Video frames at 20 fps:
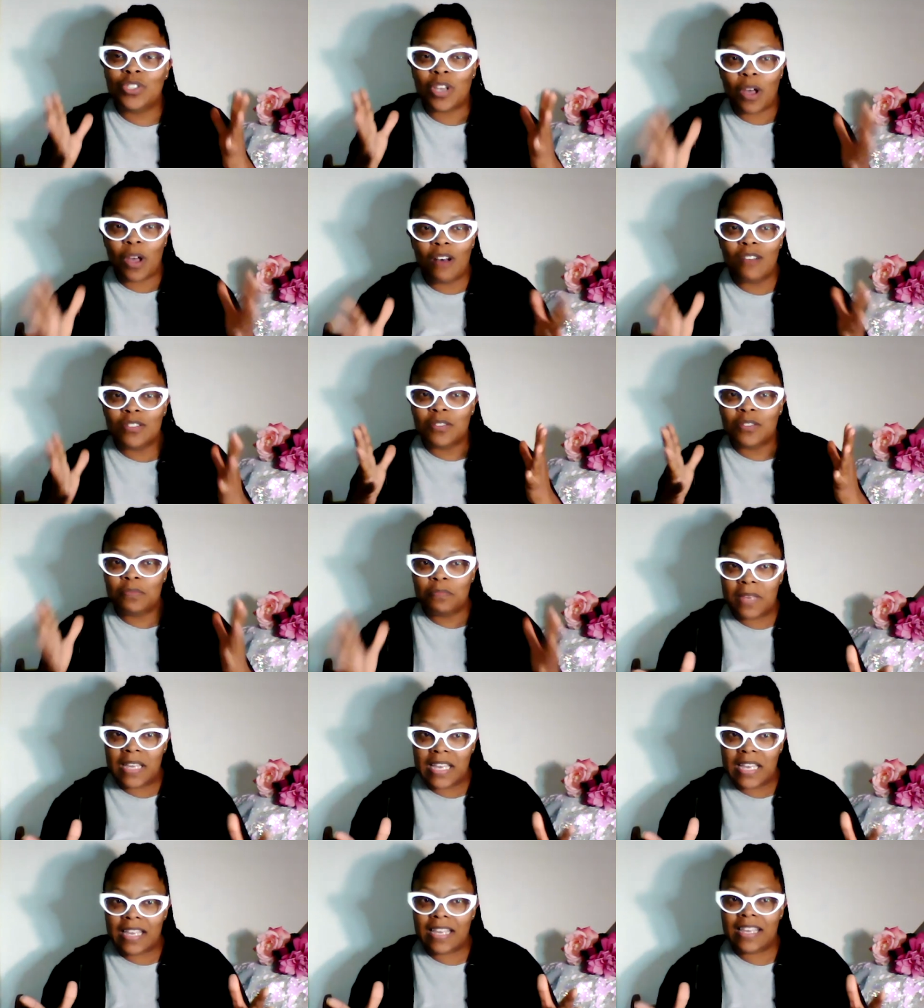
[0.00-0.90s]
chose
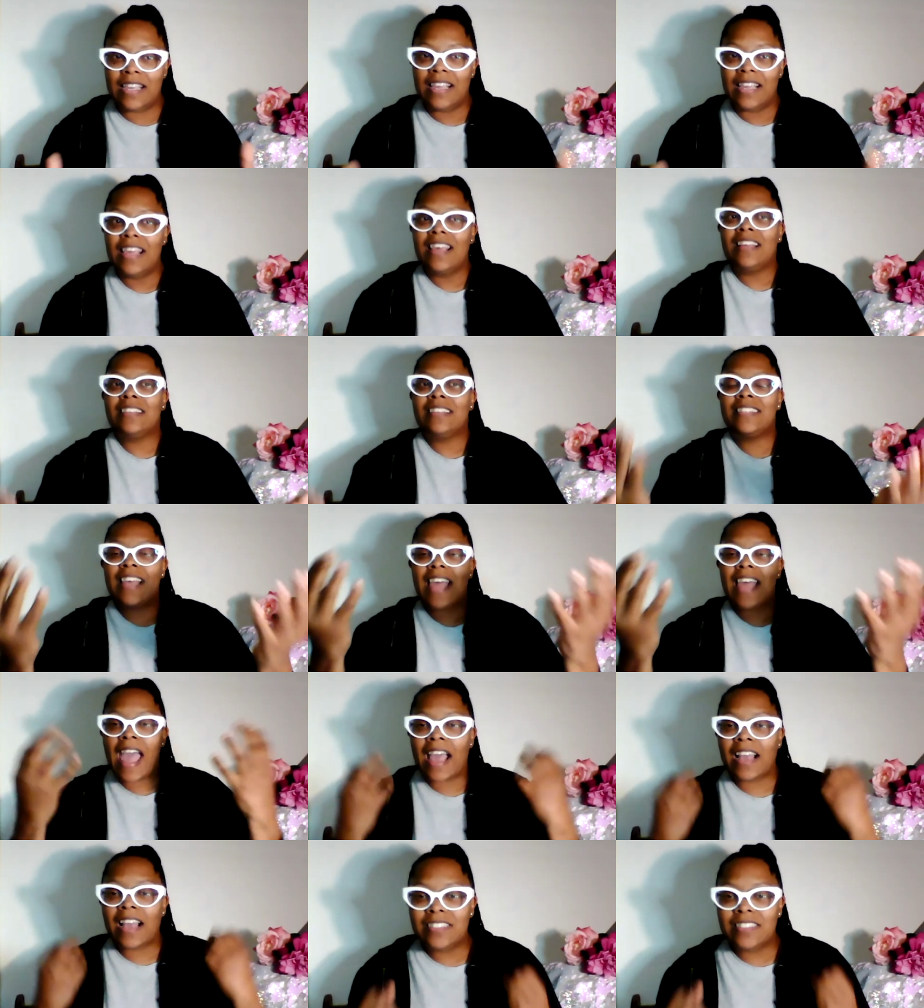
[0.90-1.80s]
me to
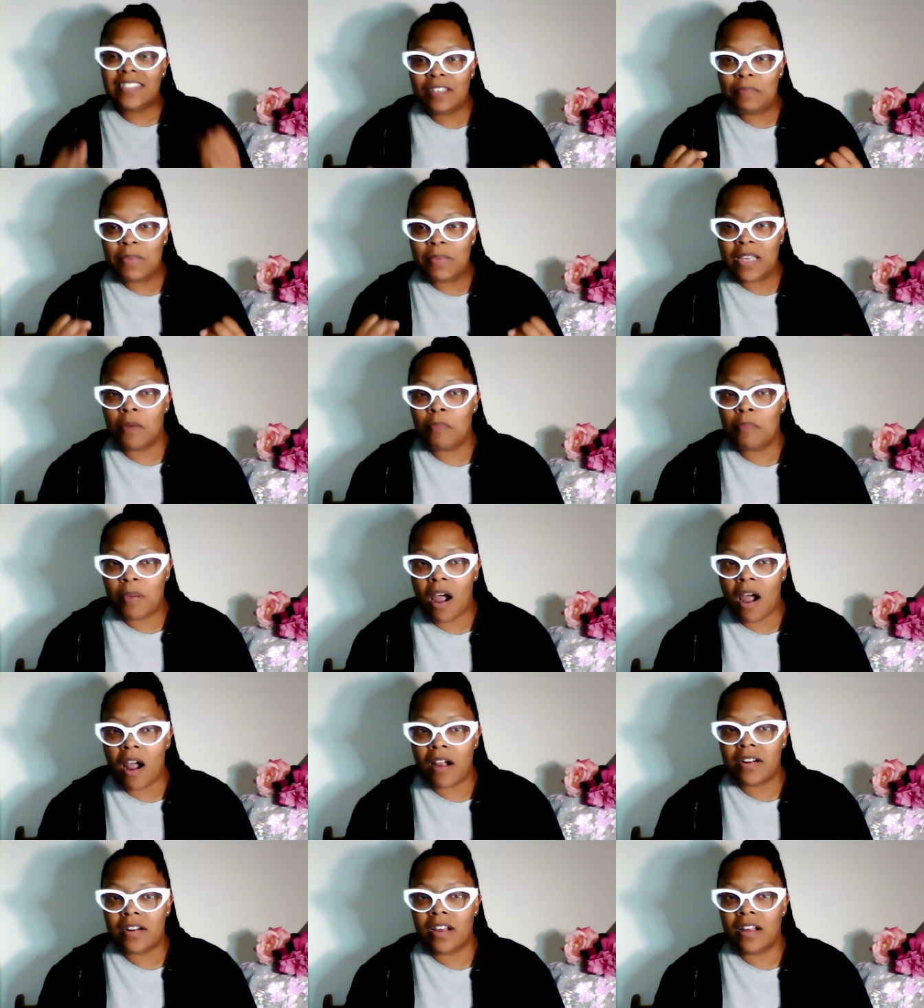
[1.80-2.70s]
actually be a
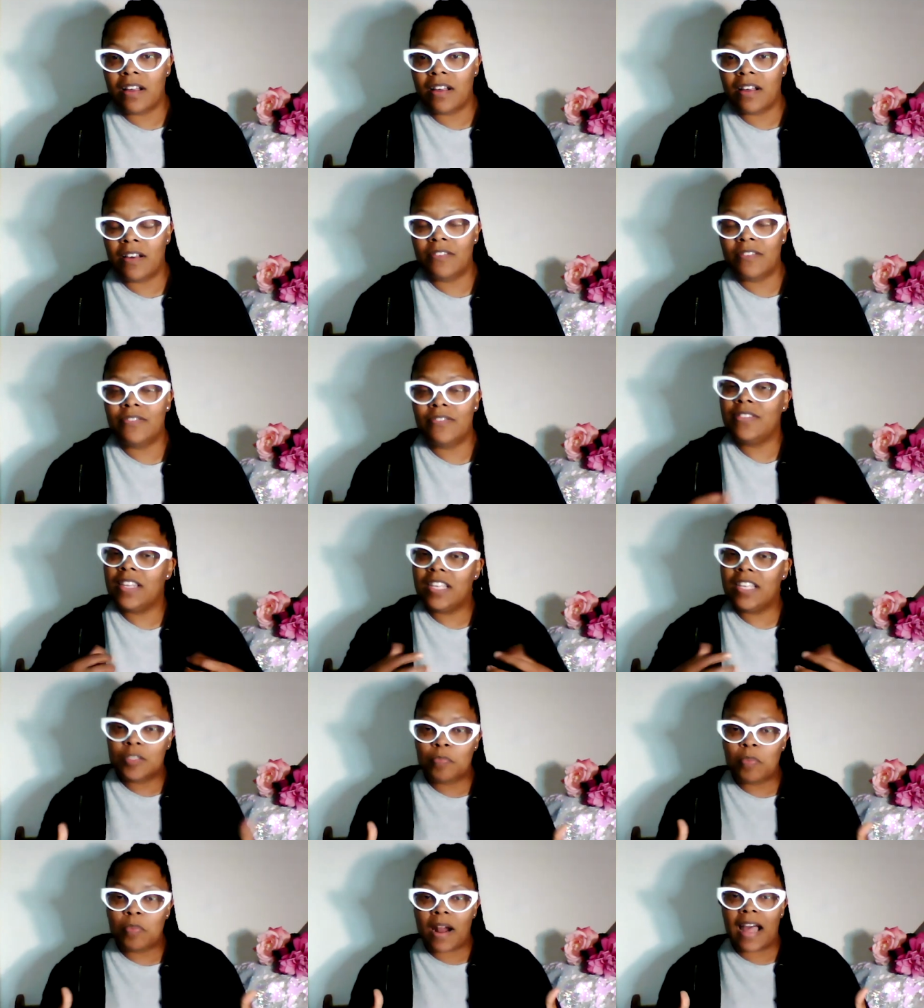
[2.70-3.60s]
part of
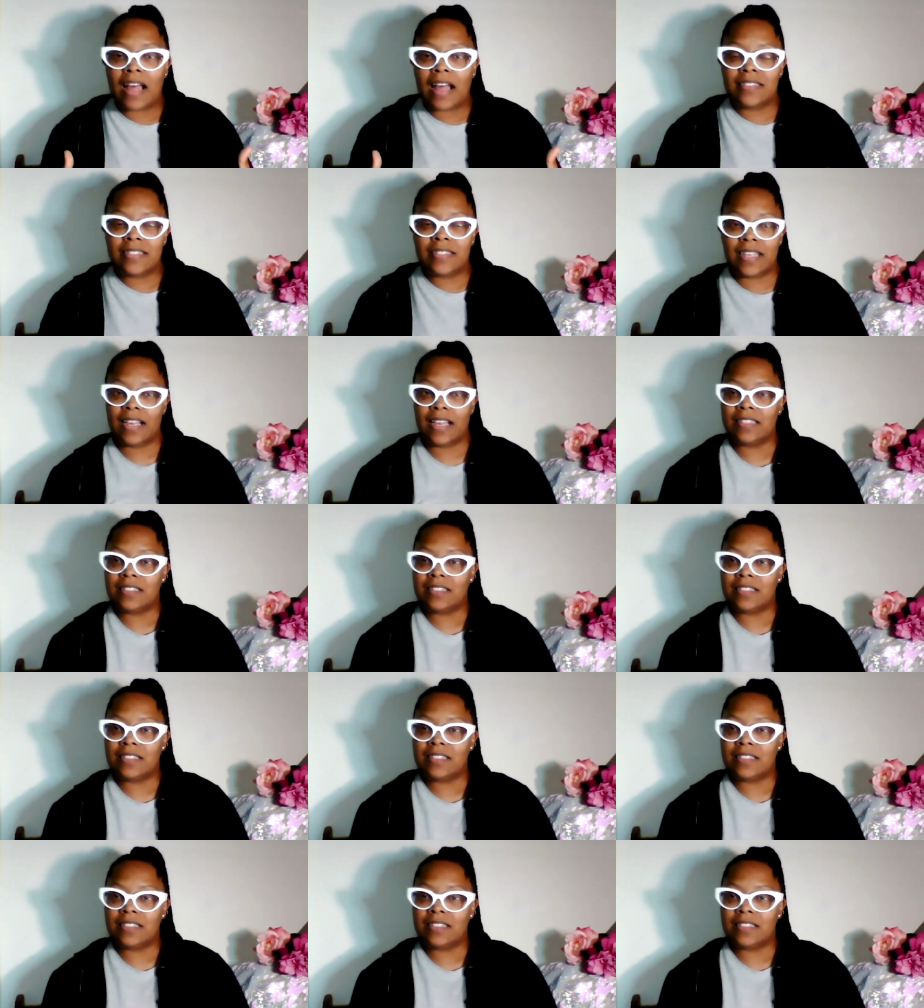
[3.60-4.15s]
this process.